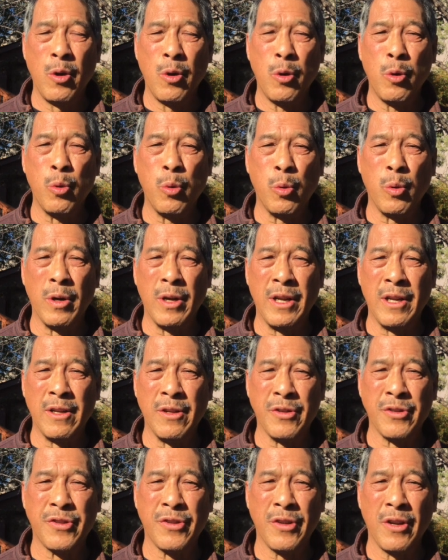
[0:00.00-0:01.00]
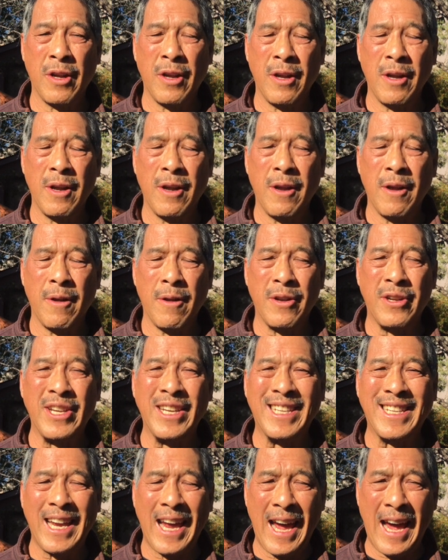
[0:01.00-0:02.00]
who is
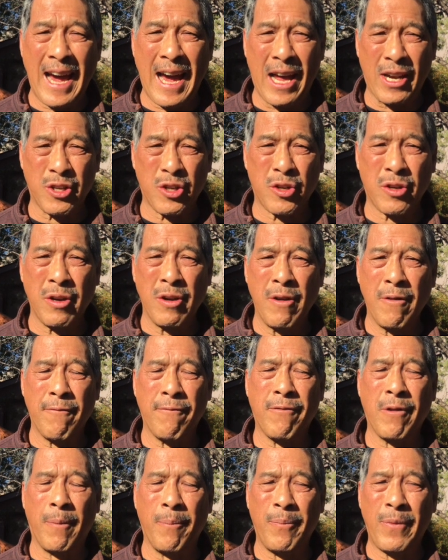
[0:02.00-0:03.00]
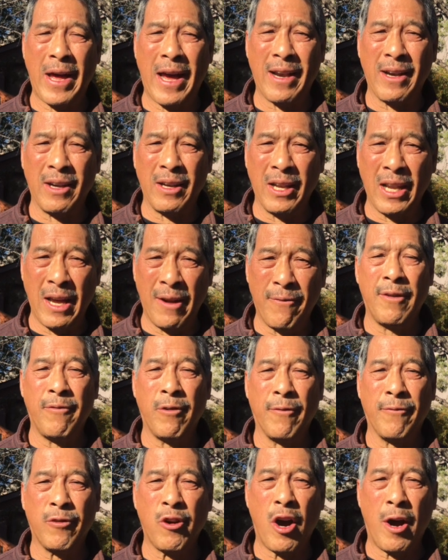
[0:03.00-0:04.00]
detached from that level
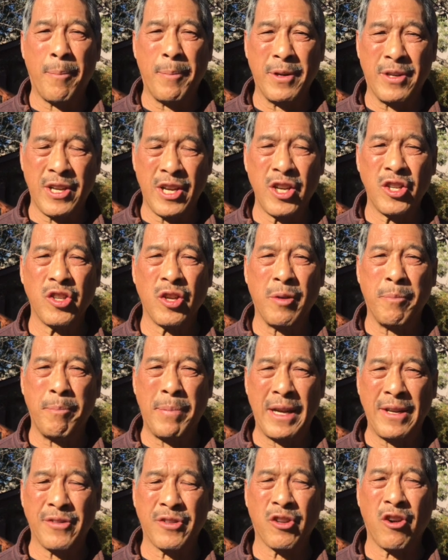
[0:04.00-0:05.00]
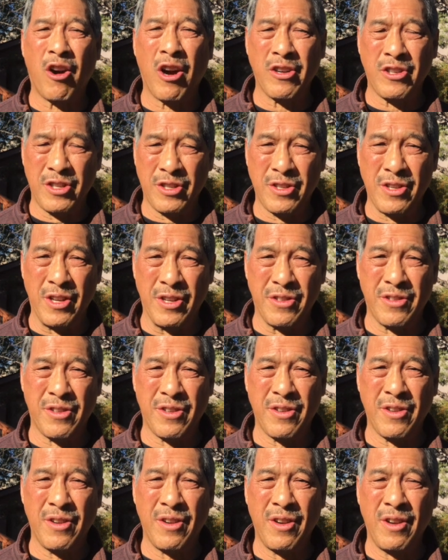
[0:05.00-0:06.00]
of competition-based consciousness,